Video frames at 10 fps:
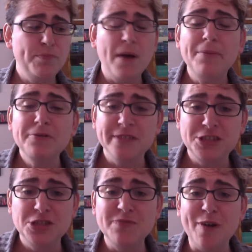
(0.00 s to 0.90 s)
Public
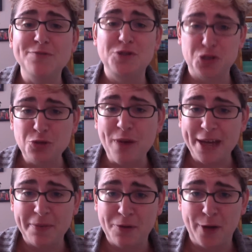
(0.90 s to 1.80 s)
relations involves
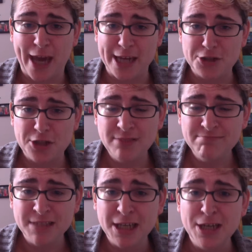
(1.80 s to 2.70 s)
two-way communication.
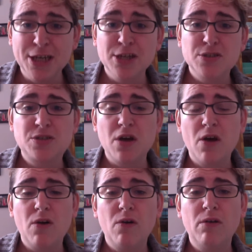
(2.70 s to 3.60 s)

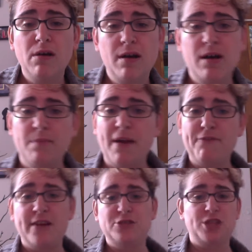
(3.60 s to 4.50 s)
So my
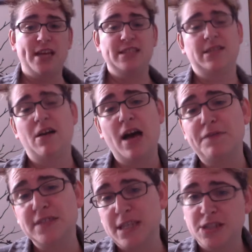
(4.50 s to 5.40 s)
friend Jen is in the
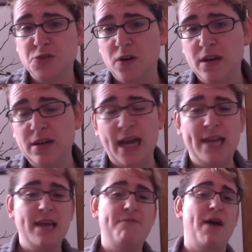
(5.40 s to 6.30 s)
office next door,
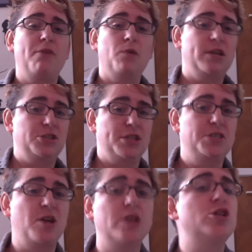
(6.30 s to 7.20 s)
and if I were to just
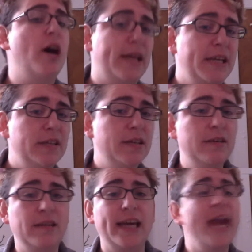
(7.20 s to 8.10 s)
start talking to
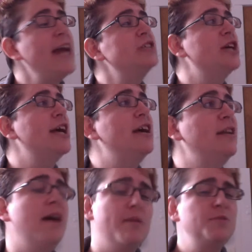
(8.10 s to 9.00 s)
her like, hey
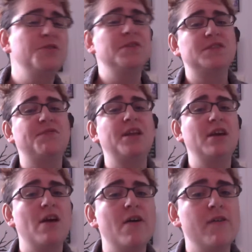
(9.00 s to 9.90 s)
Jen, I'm doing this
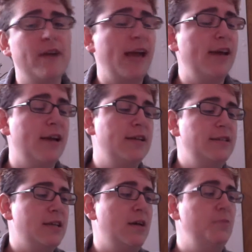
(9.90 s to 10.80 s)
video
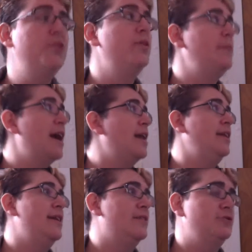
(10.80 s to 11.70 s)
and you're going to be on
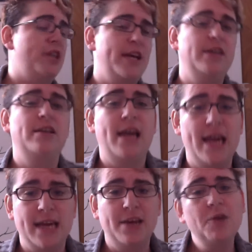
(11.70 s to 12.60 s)
it now, Jen,
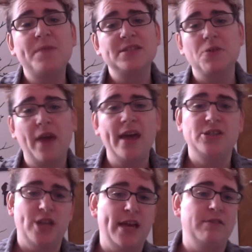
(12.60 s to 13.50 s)
and I hope that's okay,
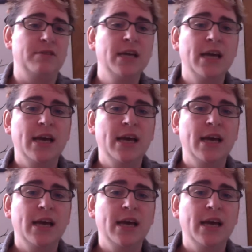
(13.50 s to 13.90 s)
Jen.